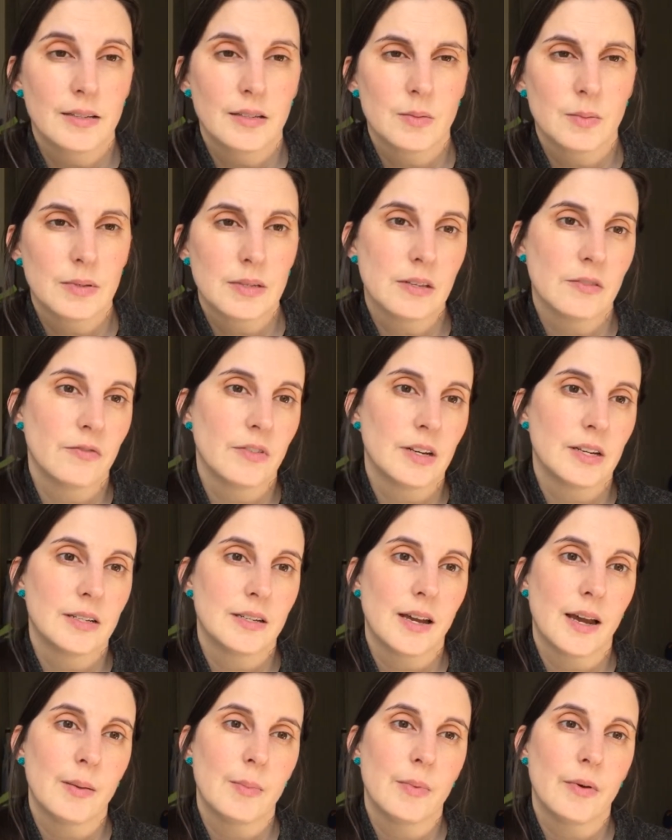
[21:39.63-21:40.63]
specific
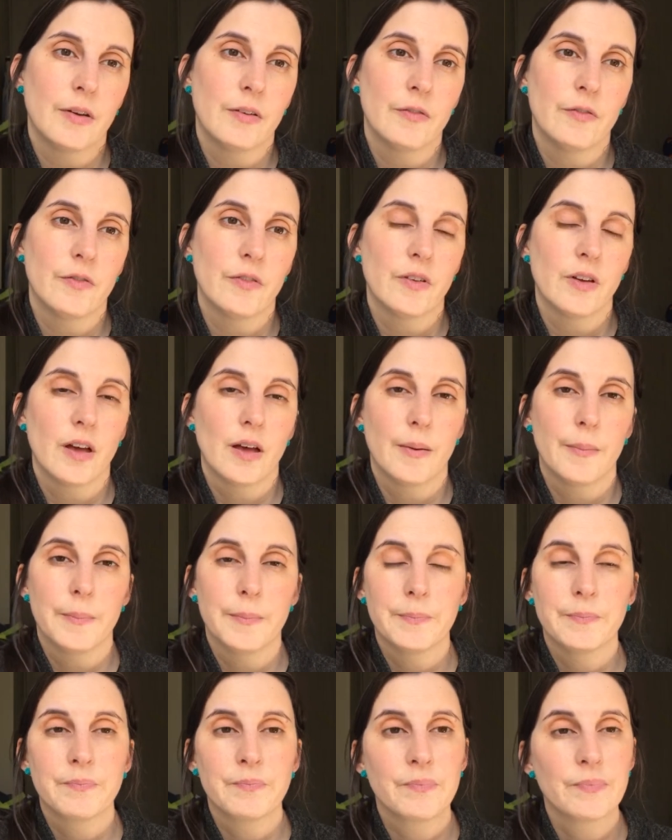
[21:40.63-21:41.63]
type
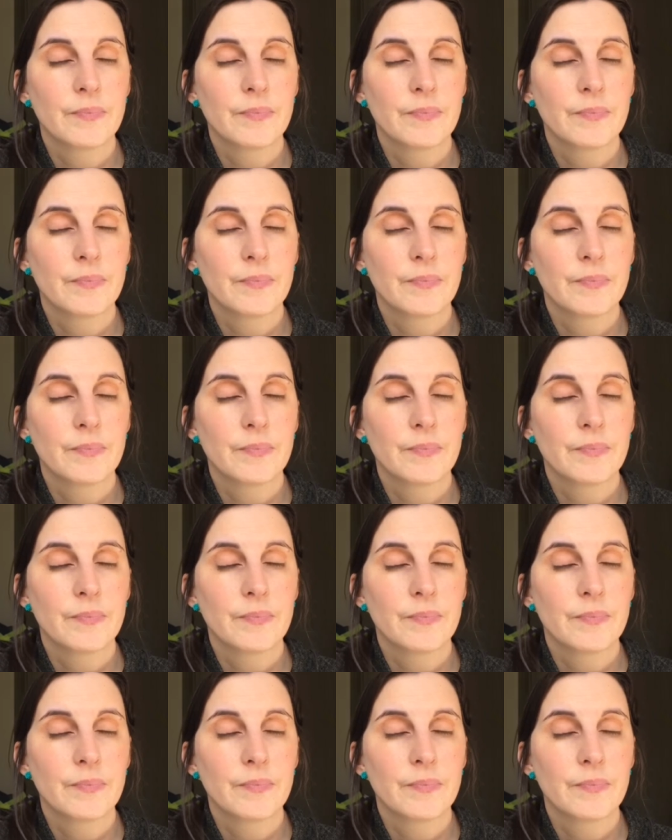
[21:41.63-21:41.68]
of